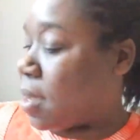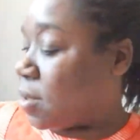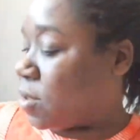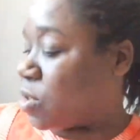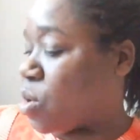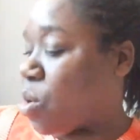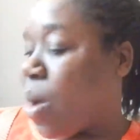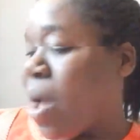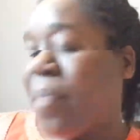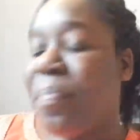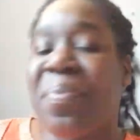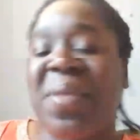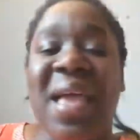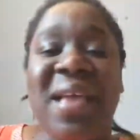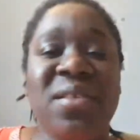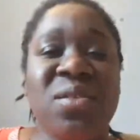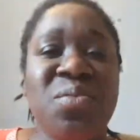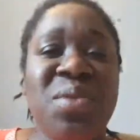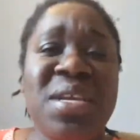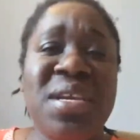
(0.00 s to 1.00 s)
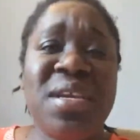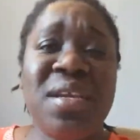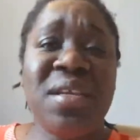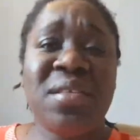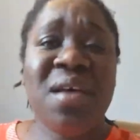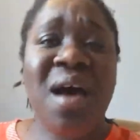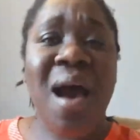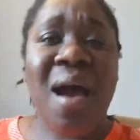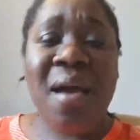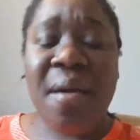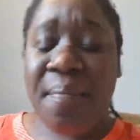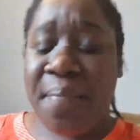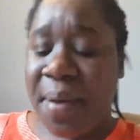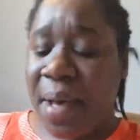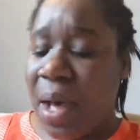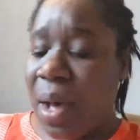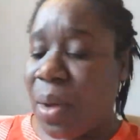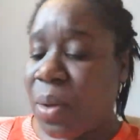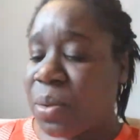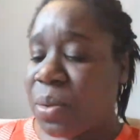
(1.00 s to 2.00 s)
So as we talk
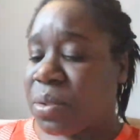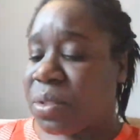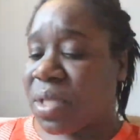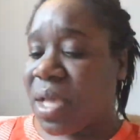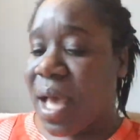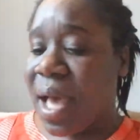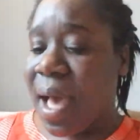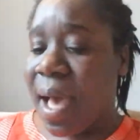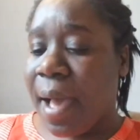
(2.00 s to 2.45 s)
about